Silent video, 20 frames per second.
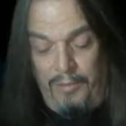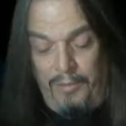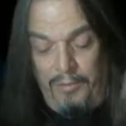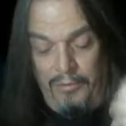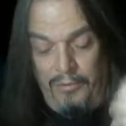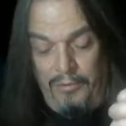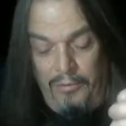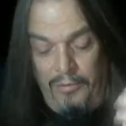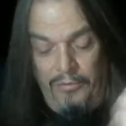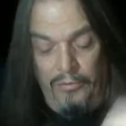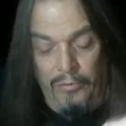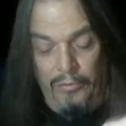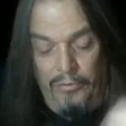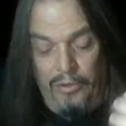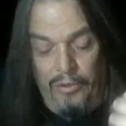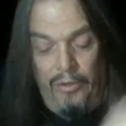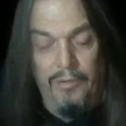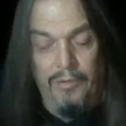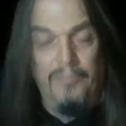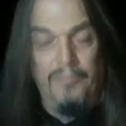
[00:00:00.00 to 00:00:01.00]
who
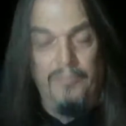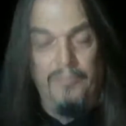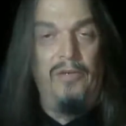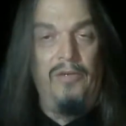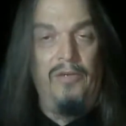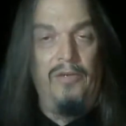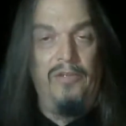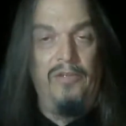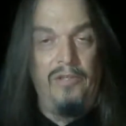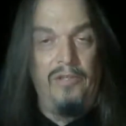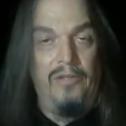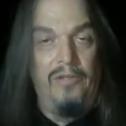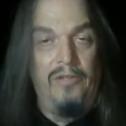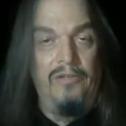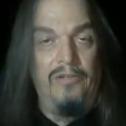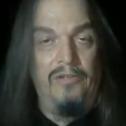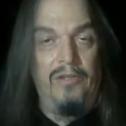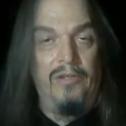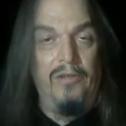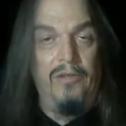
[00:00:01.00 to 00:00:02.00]
call themselves
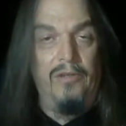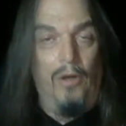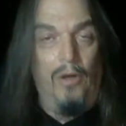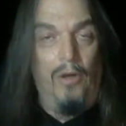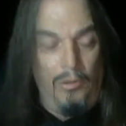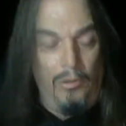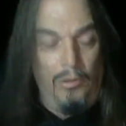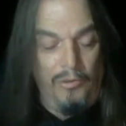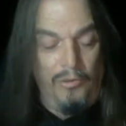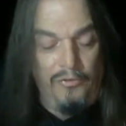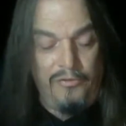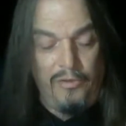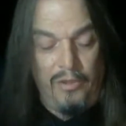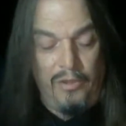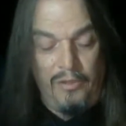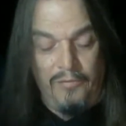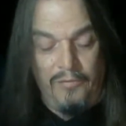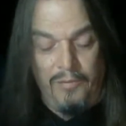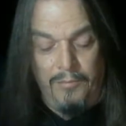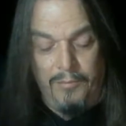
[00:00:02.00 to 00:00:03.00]
agnostic, almost
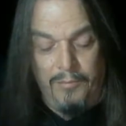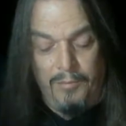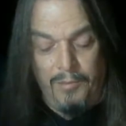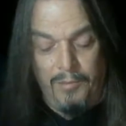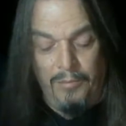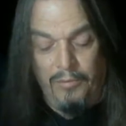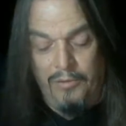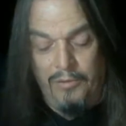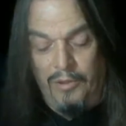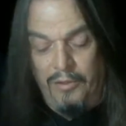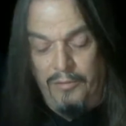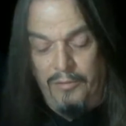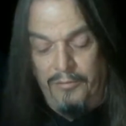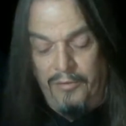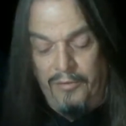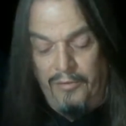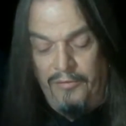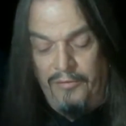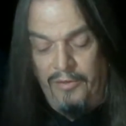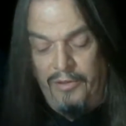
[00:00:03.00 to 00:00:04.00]
all of them, the people who call
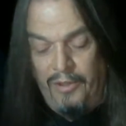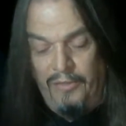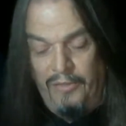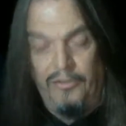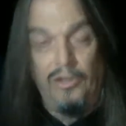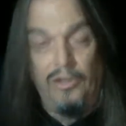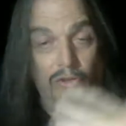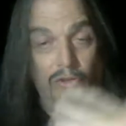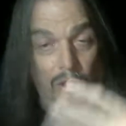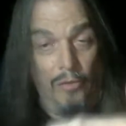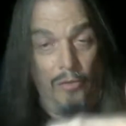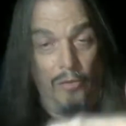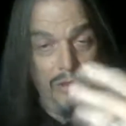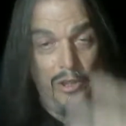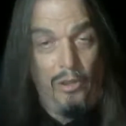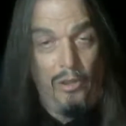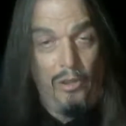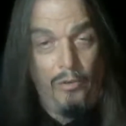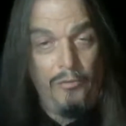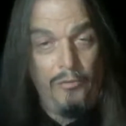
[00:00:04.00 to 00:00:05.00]
themselves agnostic, don't
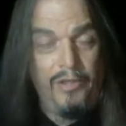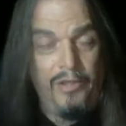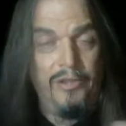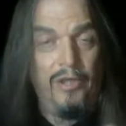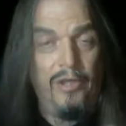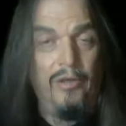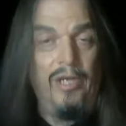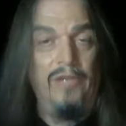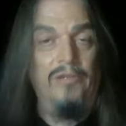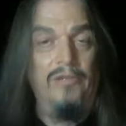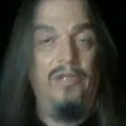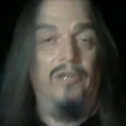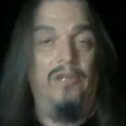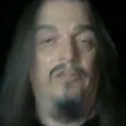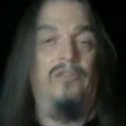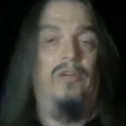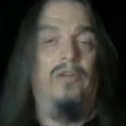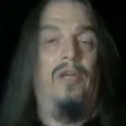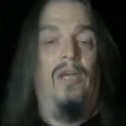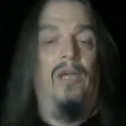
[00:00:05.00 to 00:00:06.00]
know that they're
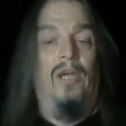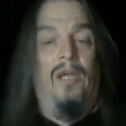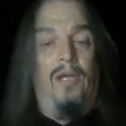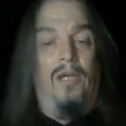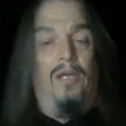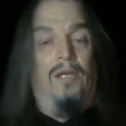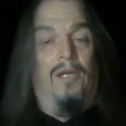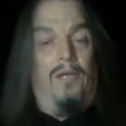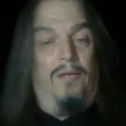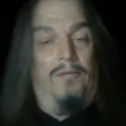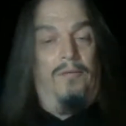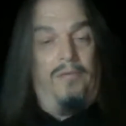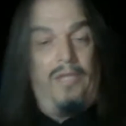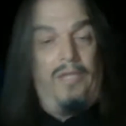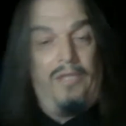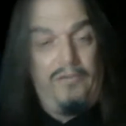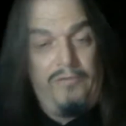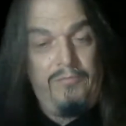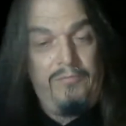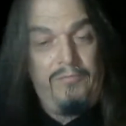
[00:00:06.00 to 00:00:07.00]
atheist.
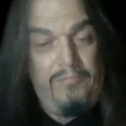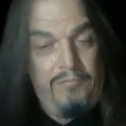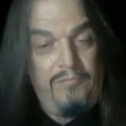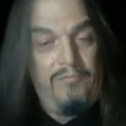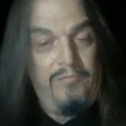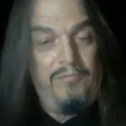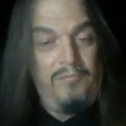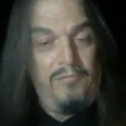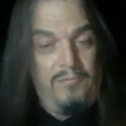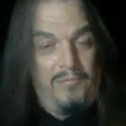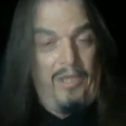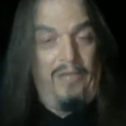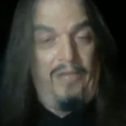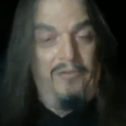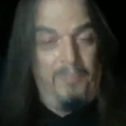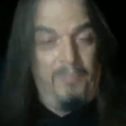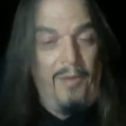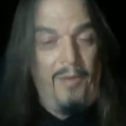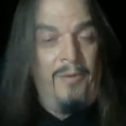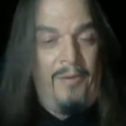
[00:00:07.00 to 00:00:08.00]
That's
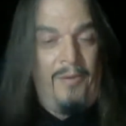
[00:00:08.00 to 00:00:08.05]
right.